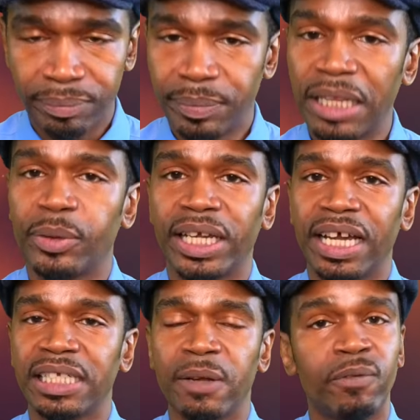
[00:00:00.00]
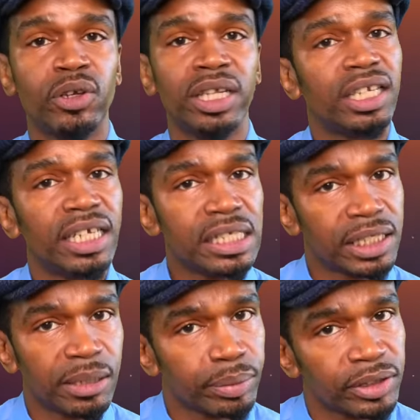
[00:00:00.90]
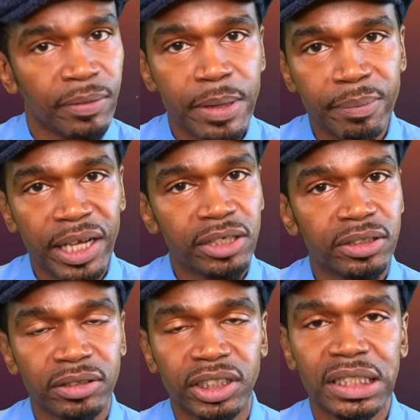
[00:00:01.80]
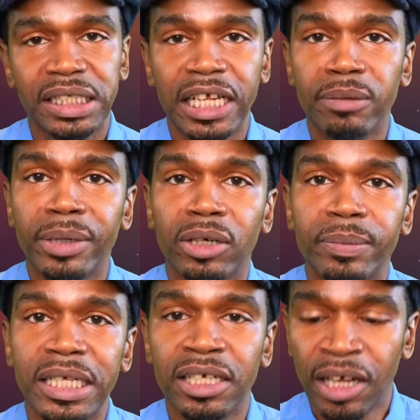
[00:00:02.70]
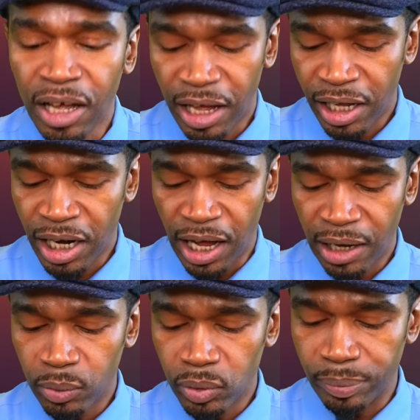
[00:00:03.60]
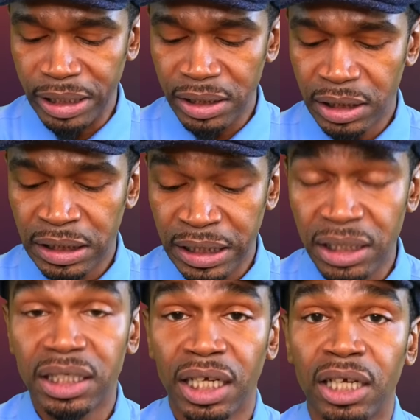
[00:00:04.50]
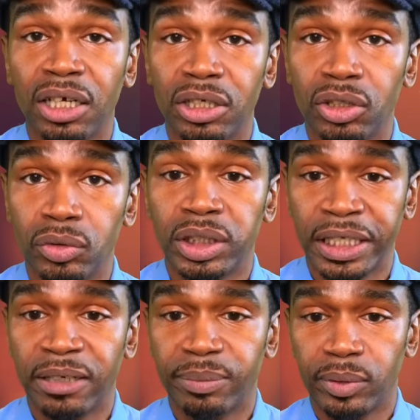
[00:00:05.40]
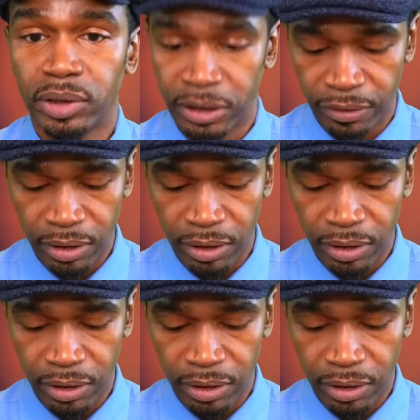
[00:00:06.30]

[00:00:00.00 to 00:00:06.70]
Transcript: By the way, guys, if you need any samples from the maker, just email me, and I will be sending you samples.